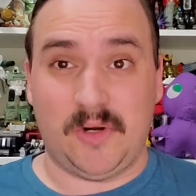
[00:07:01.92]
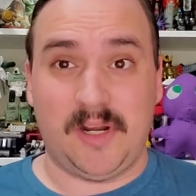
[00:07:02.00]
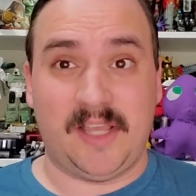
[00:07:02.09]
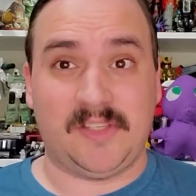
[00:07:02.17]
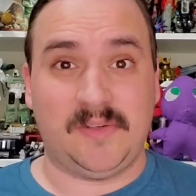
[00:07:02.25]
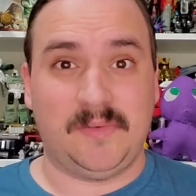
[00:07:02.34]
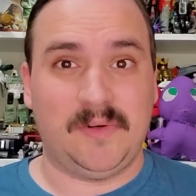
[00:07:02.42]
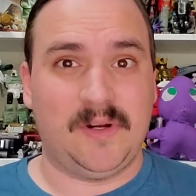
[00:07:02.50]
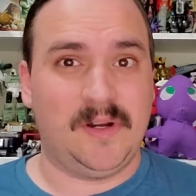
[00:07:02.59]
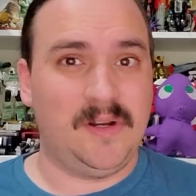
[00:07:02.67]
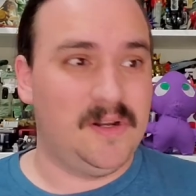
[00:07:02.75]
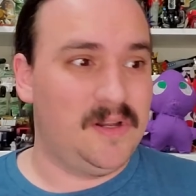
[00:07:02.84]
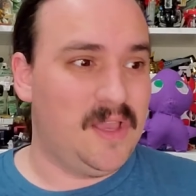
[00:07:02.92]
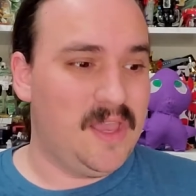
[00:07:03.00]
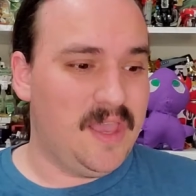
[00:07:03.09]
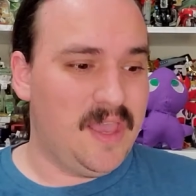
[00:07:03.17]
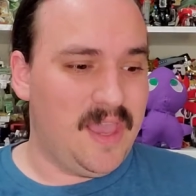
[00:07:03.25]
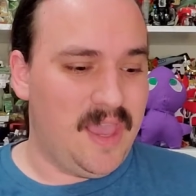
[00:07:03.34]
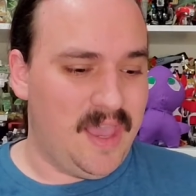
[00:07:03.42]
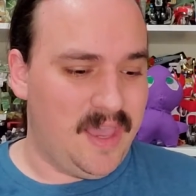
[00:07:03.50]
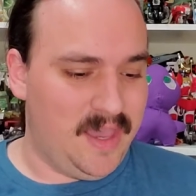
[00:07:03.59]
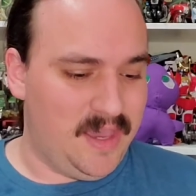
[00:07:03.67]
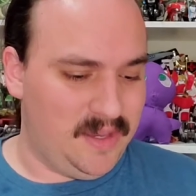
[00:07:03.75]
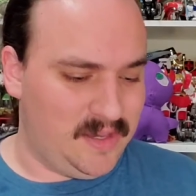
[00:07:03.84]
as it were.
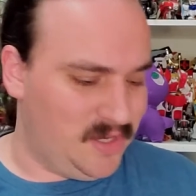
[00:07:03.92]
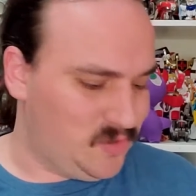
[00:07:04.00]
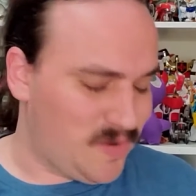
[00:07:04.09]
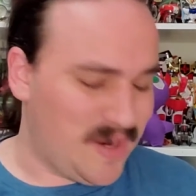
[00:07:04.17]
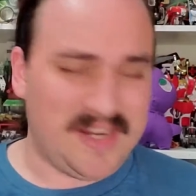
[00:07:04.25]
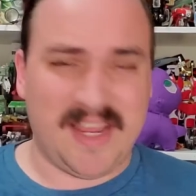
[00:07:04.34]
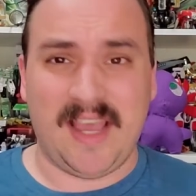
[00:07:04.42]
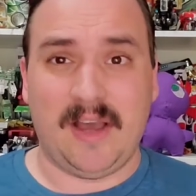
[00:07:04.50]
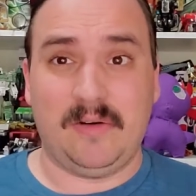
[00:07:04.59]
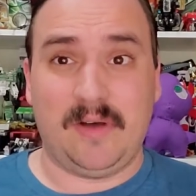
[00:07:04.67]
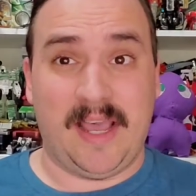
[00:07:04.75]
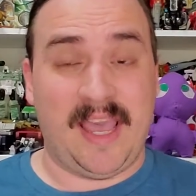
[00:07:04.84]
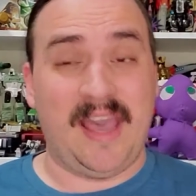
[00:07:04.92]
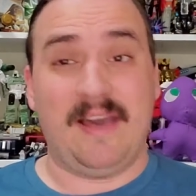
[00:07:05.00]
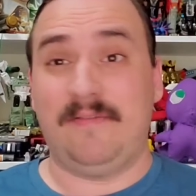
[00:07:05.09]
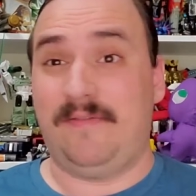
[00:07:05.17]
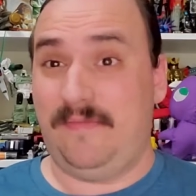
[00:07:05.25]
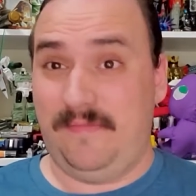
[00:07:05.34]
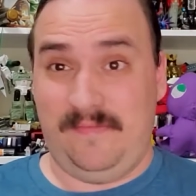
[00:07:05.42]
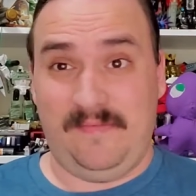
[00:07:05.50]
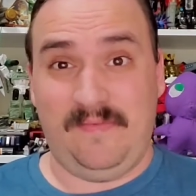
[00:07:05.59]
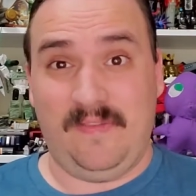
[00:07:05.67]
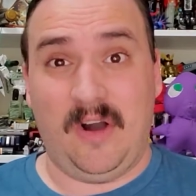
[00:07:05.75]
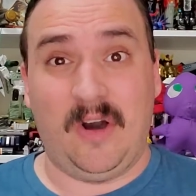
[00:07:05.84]
And because right now I have
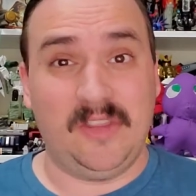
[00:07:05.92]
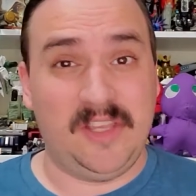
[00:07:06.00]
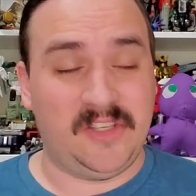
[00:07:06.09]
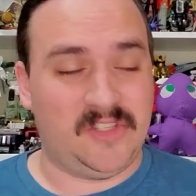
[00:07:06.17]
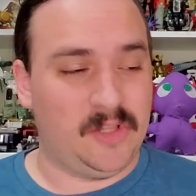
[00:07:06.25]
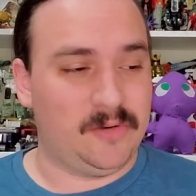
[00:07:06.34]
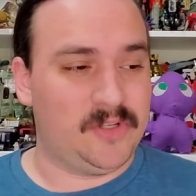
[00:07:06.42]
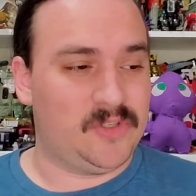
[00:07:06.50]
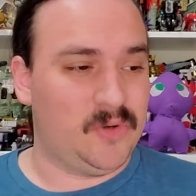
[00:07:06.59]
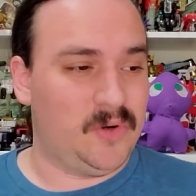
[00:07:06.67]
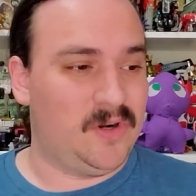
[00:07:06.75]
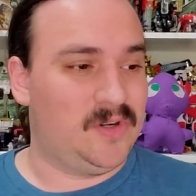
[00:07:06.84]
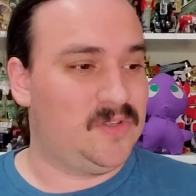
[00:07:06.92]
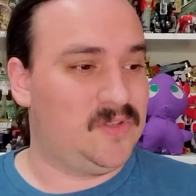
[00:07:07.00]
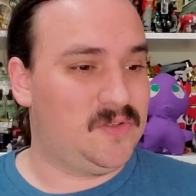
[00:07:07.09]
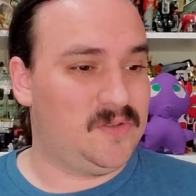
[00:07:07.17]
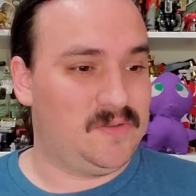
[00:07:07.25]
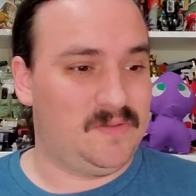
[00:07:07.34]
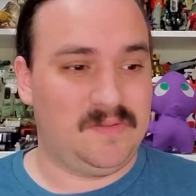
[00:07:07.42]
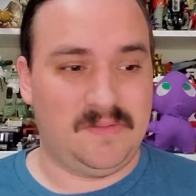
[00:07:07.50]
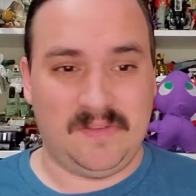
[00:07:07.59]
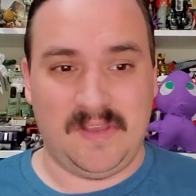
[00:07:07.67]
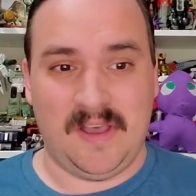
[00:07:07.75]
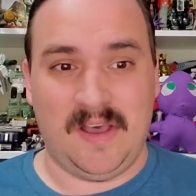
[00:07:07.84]
all the auxiliary Zords
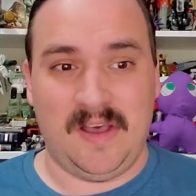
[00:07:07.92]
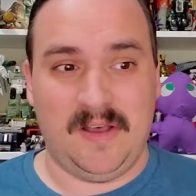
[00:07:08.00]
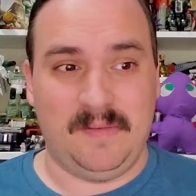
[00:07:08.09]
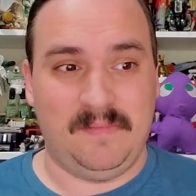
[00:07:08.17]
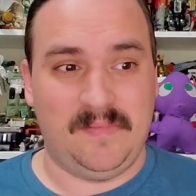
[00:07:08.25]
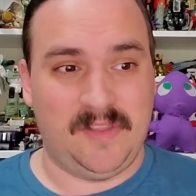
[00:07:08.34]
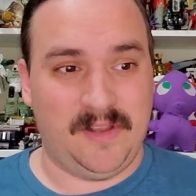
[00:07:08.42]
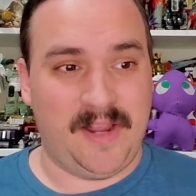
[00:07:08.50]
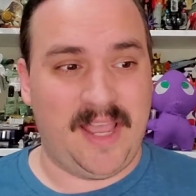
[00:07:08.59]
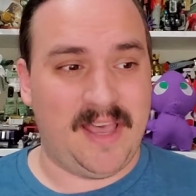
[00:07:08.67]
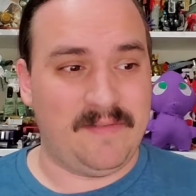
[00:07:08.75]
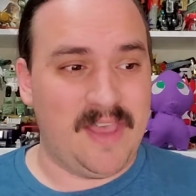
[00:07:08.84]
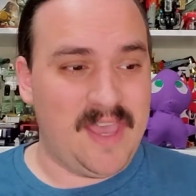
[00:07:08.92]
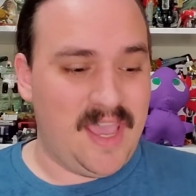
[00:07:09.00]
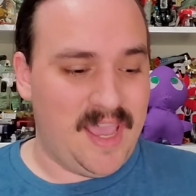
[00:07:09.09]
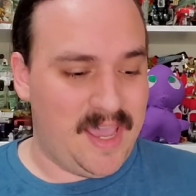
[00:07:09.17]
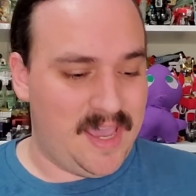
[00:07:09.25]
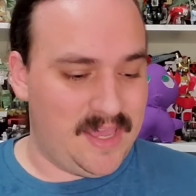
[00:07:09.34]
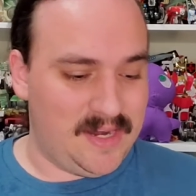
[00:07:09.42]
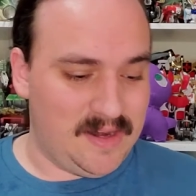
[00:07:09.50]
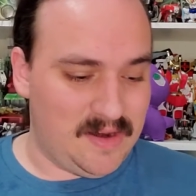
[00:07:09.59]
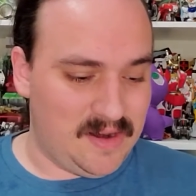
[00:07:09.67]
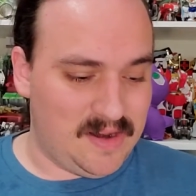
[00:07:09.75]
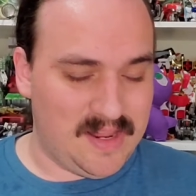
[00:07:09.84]
there have,
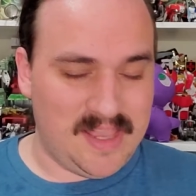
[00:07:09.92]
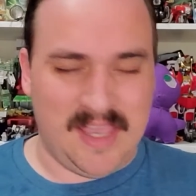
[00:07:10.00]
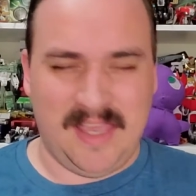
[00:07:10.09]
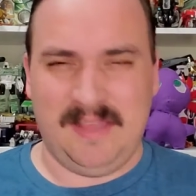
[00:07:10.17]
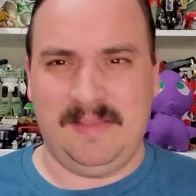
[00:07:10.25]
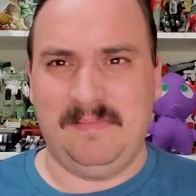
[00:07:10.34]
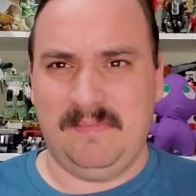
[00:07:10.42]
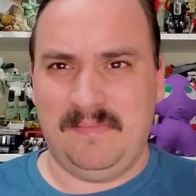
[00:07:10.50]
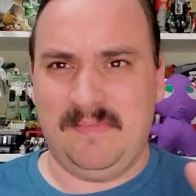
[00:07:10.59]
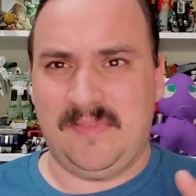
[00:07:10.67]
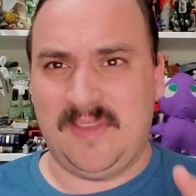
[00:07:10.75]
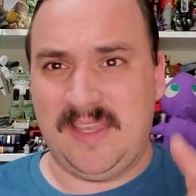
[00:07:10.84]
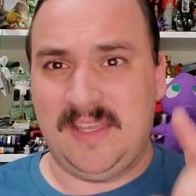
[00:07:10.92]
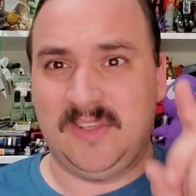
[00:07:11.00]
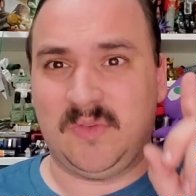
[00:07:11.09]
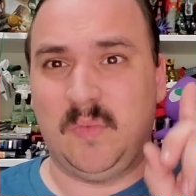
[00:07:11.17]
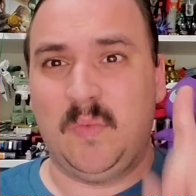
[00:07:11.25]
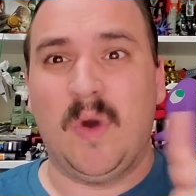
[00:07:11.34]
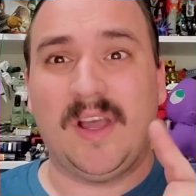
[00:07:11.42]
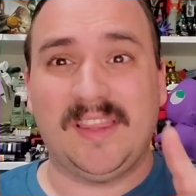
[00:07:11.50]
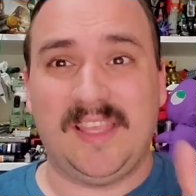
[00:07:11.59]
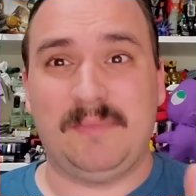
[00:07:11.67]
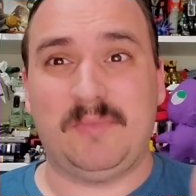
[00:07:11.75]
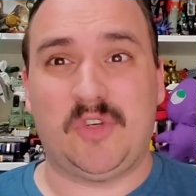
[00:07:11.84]
and it is
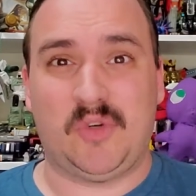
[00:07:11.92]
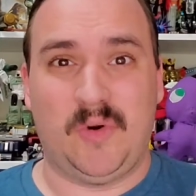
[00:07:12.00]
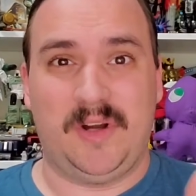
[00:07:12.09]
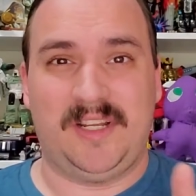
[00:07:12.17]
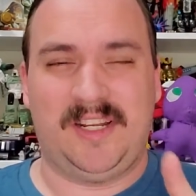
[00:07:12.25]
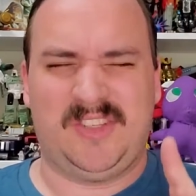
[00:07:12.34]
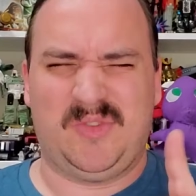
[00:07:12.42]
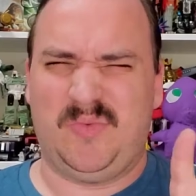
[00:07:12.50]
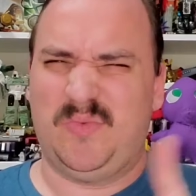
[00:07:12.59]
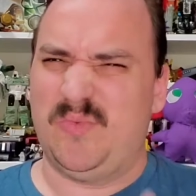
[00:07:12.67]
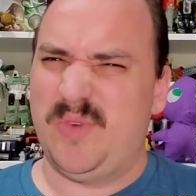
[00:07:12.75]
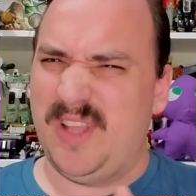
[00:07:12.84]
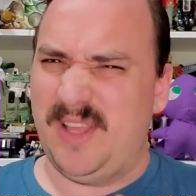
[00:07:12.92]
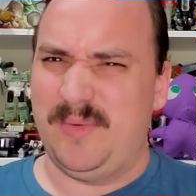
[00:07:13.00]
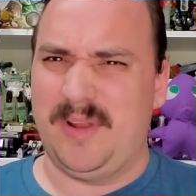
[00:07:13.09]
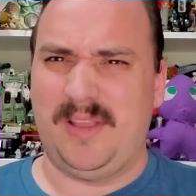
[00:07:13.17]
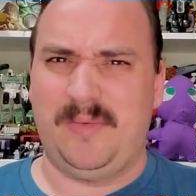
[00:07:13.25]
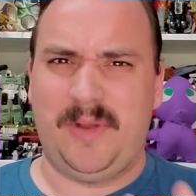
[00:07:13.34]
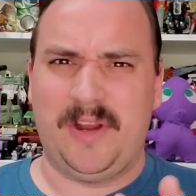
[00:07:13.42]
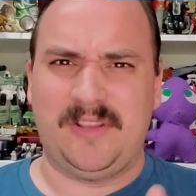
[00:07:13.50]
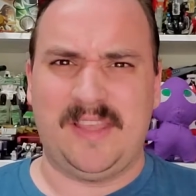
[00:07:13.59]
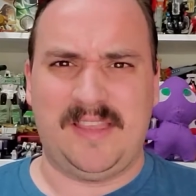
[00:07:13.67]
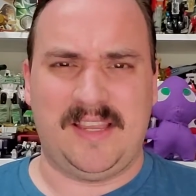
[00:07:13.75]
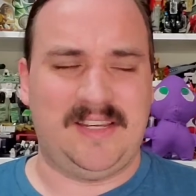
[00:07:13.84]
one limb short, and it's really, really weird
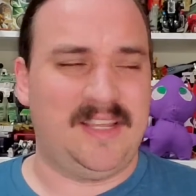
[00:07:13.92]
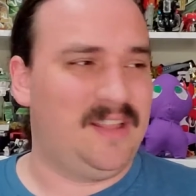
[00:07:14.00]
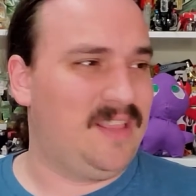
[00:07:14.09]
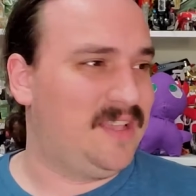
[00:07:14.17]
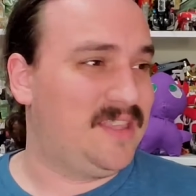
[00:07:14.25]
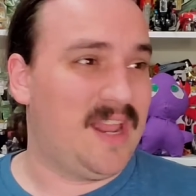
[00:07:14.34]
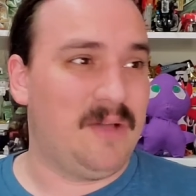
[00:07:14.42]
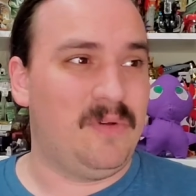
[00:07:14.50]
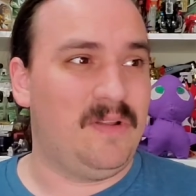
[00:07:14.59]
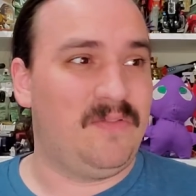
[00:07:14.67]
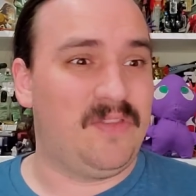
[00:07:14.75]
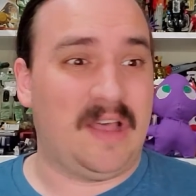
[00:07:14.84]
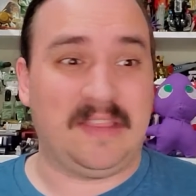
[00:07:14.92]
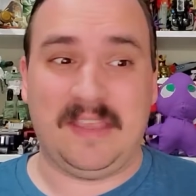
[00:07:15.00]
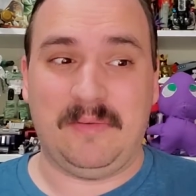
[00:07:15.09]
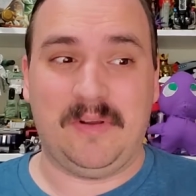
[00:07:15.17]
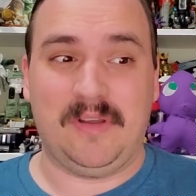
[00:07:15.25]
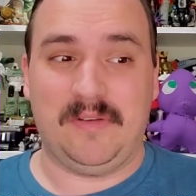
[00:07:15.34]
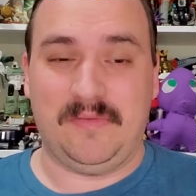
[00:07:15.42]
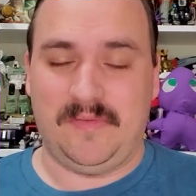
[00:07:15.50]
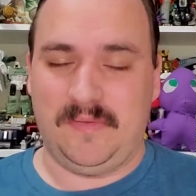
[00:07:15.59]
that they did it like that. I would have thought they would have